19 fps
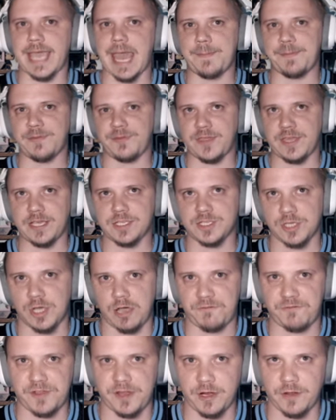capping things
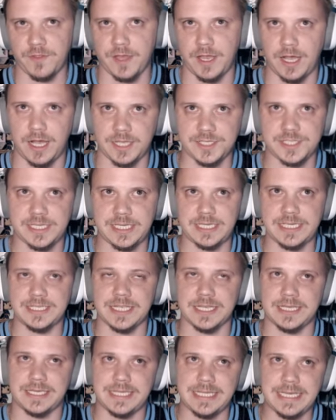off here, the
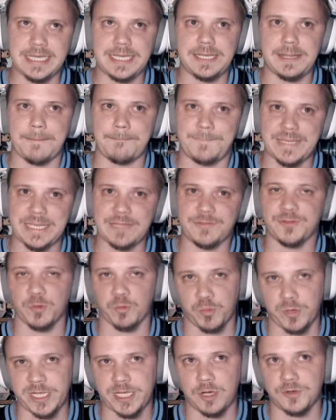Huskies did beat the
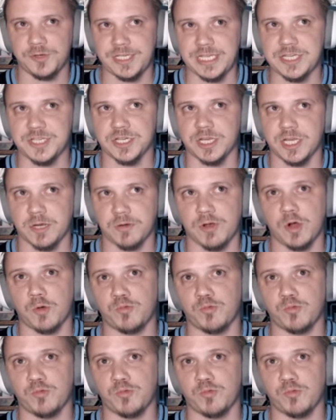Rio de Janeiro